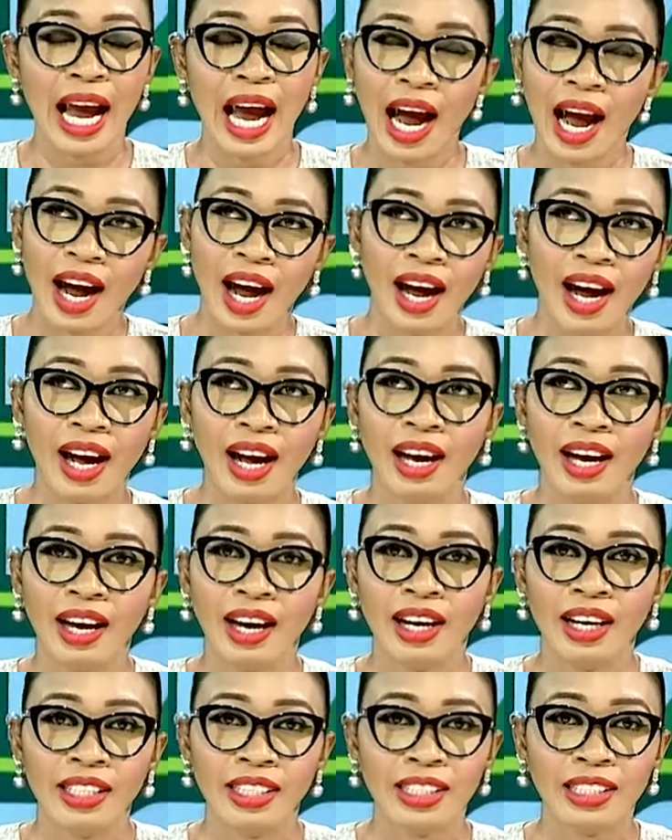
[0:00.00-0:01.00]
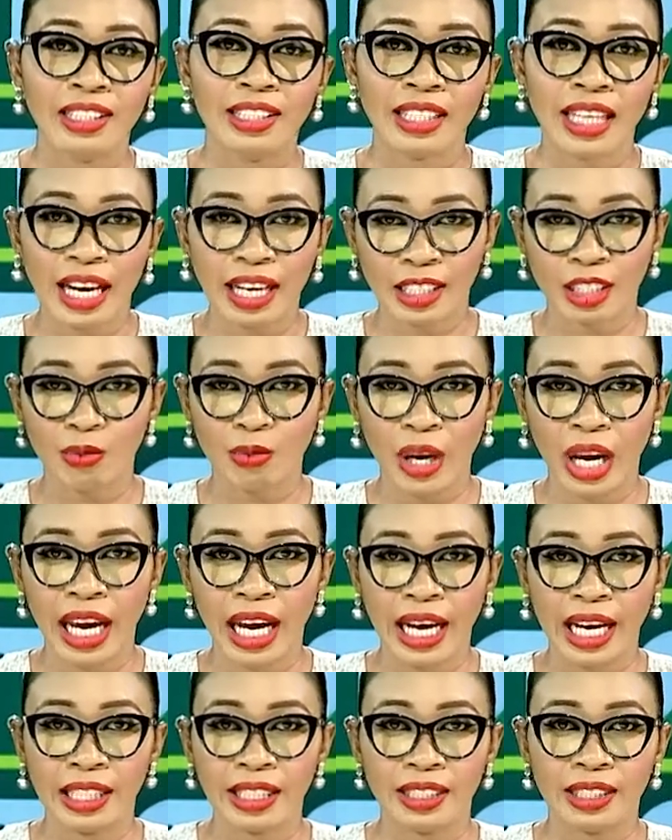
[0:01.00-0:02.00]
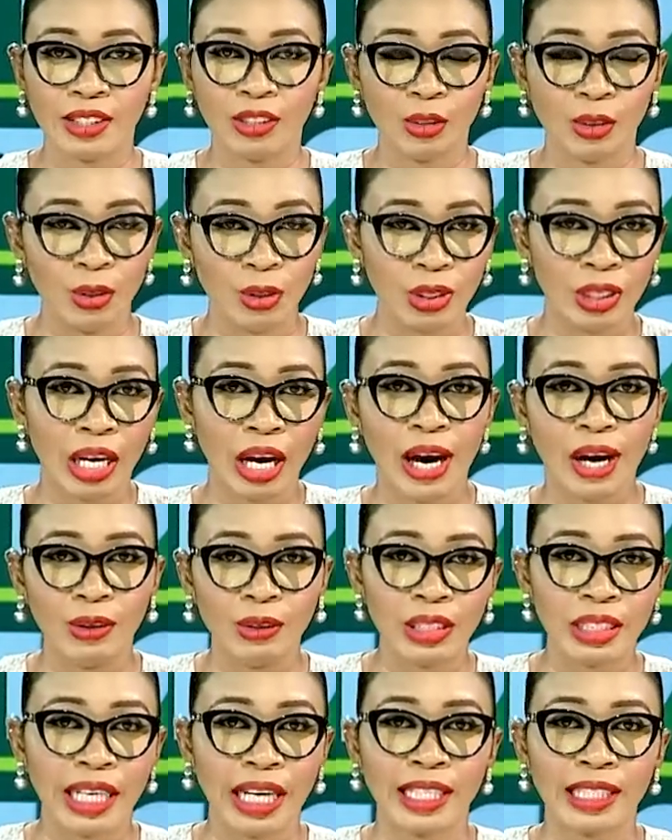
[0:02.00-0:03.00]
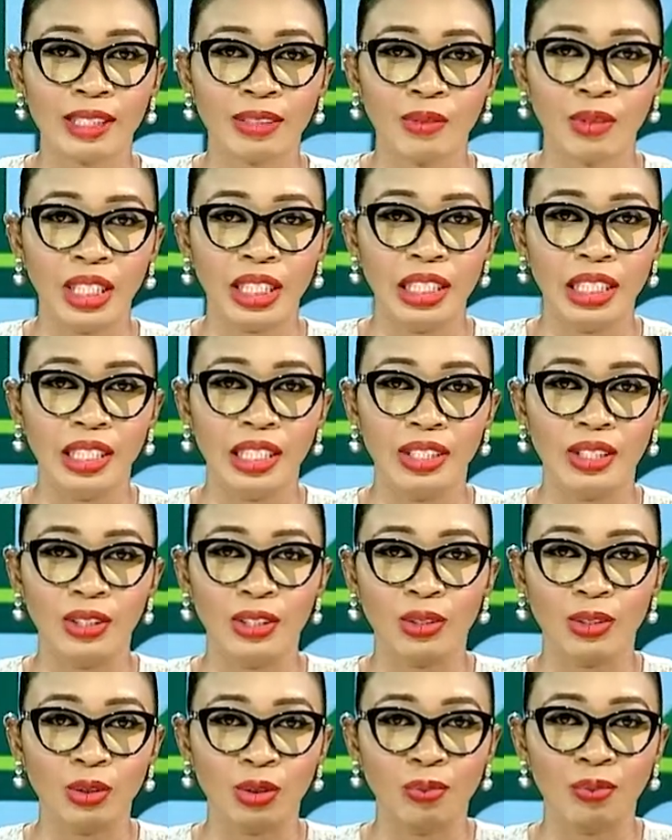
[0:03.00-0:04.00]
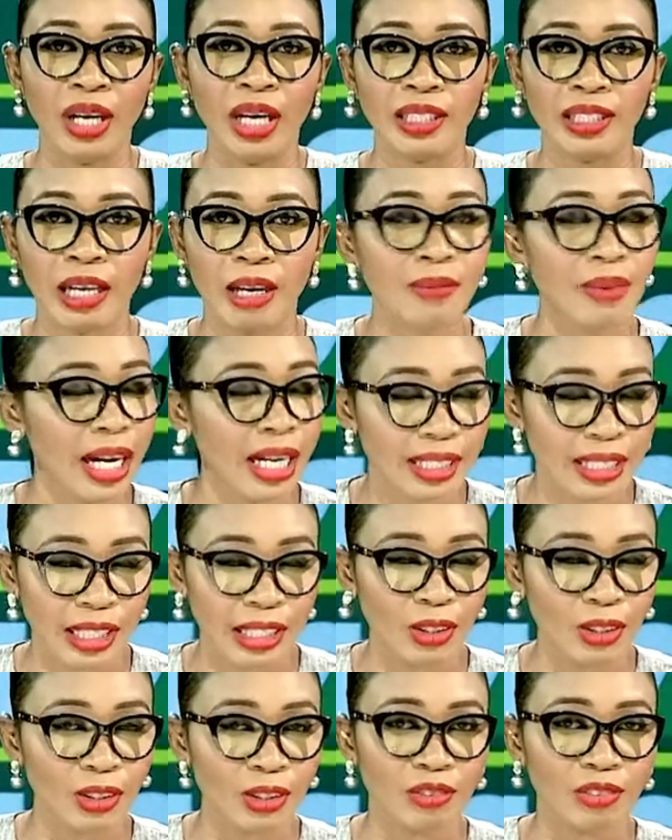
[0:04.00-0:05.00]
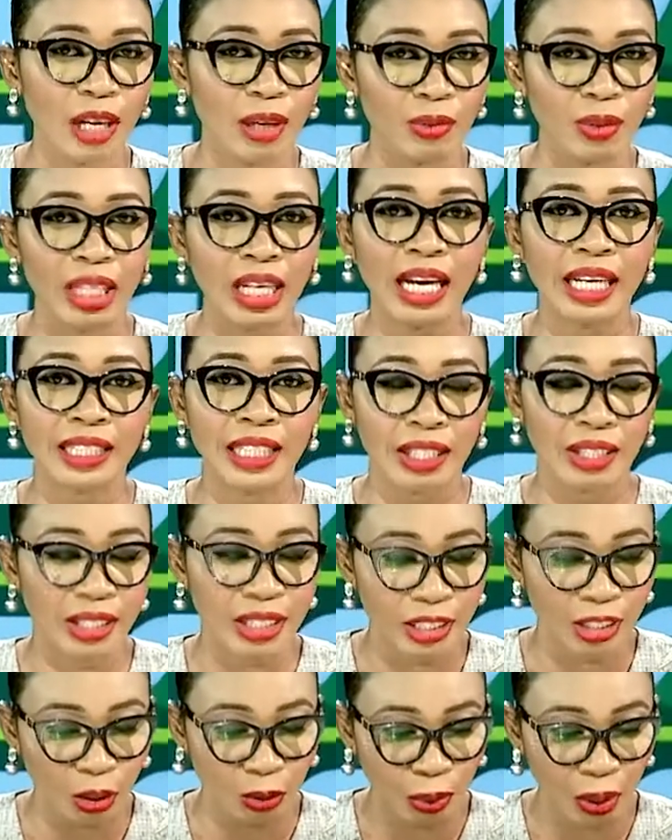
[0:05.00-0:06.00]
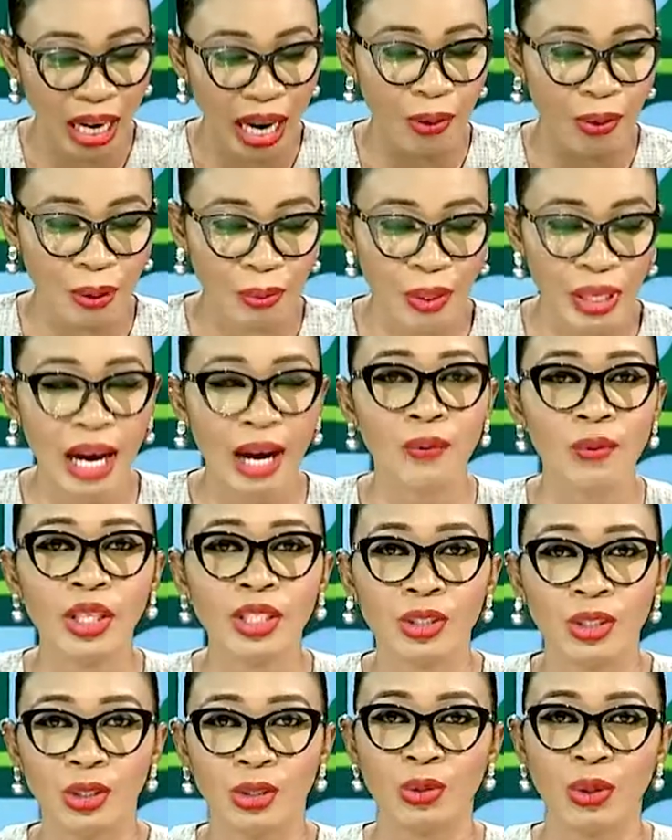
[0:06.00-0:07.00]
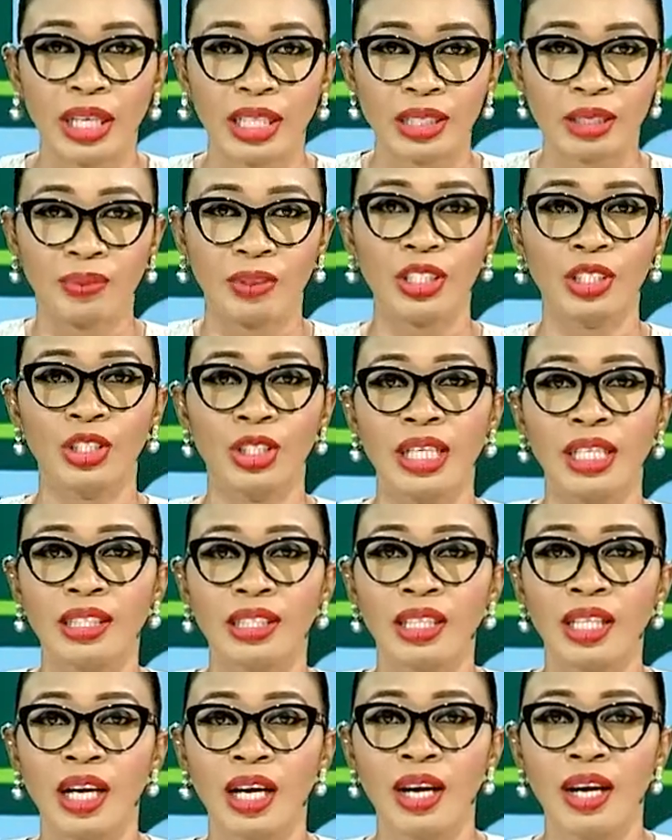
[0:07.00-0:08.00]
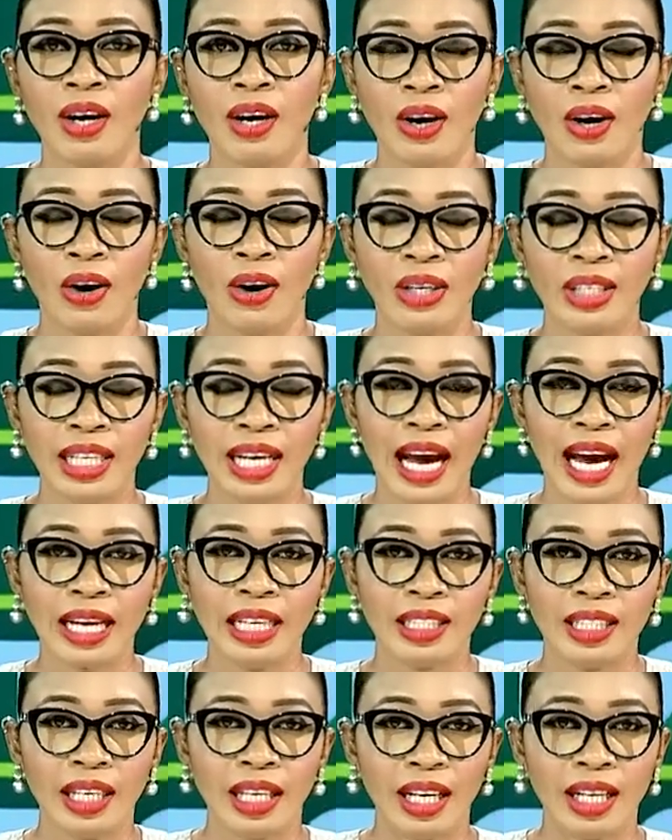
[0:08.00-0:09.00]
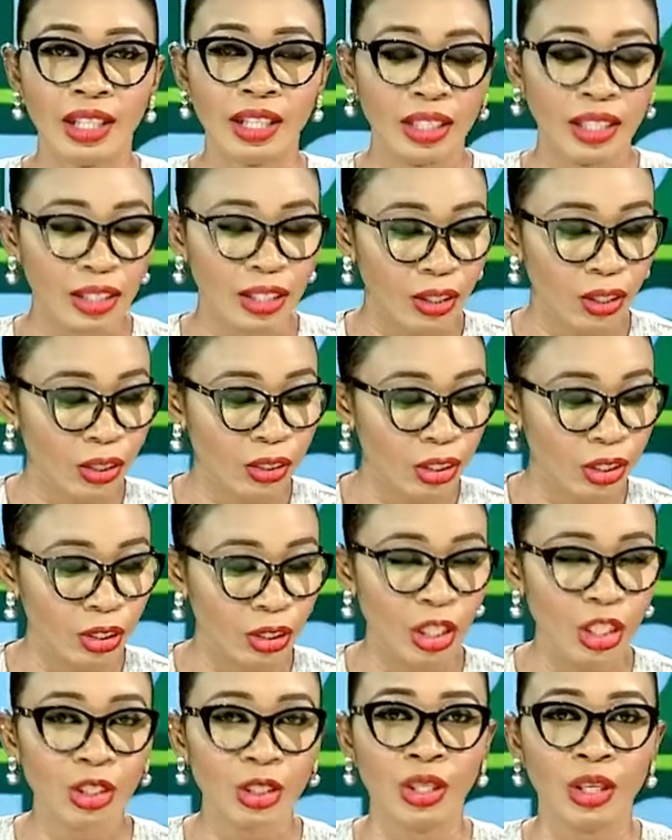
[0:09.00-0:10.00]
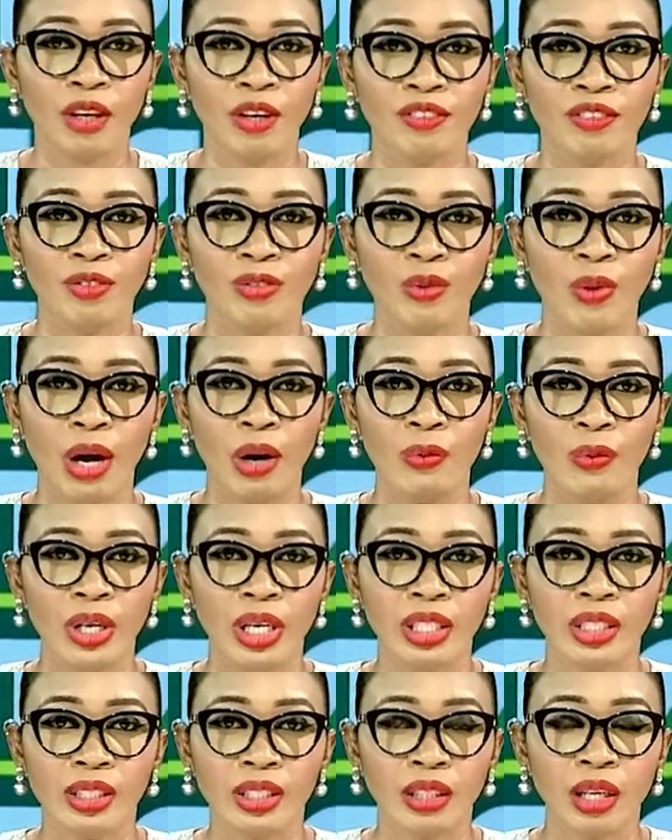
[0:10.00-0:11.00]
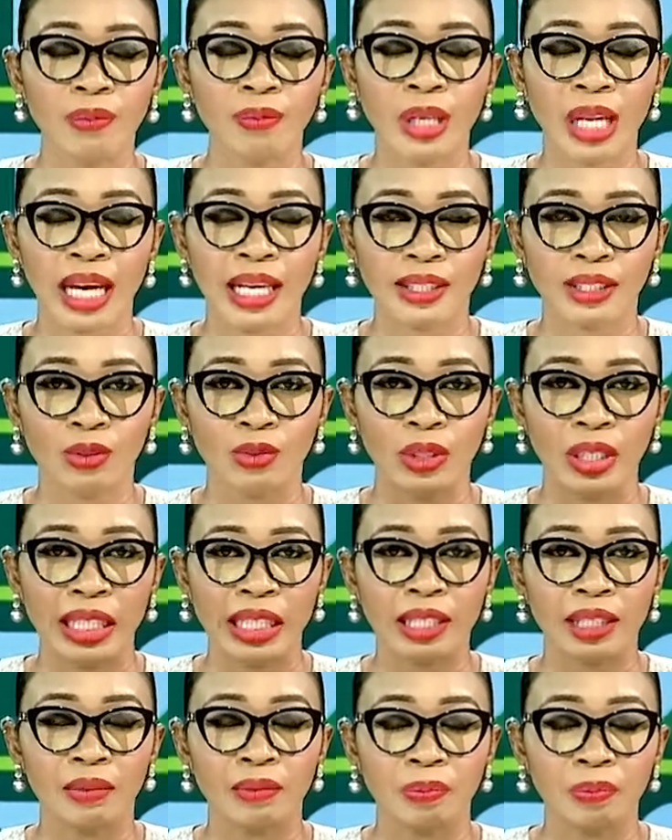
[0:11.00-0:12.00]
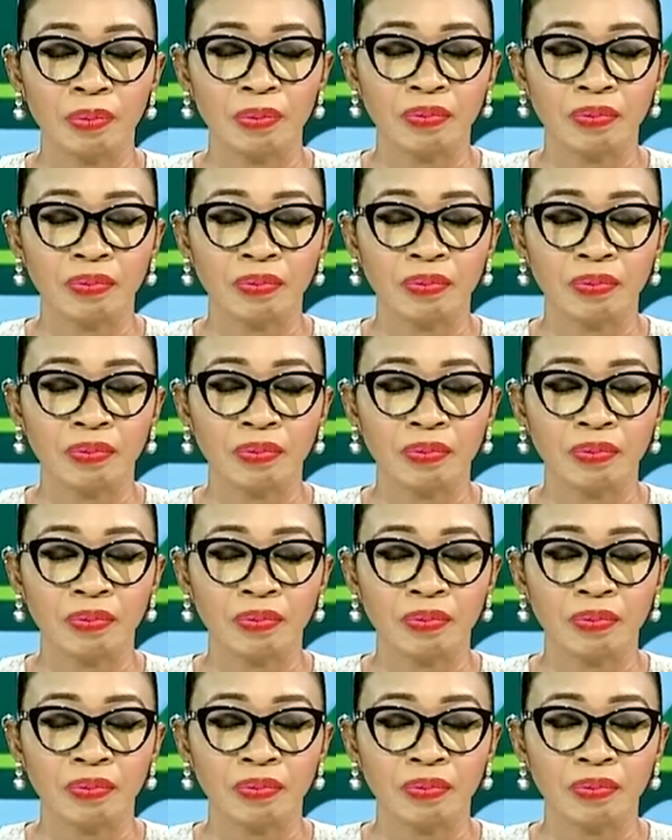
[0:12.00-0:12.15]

our taxpayers to use our own tax money to bail them out and all of that? But that's another issue. But I want you to expatiate on that in continuation of where we stopped last week.